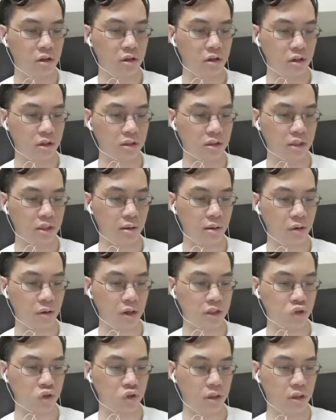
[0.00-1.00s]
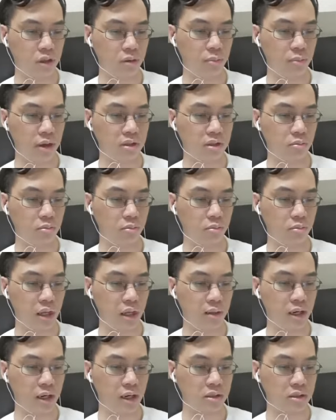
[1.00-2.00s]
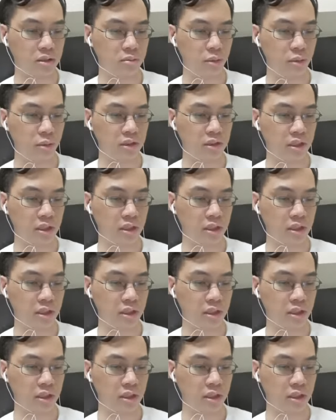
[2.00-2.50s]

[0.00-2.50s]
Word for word: The stat block has three base main parts: basic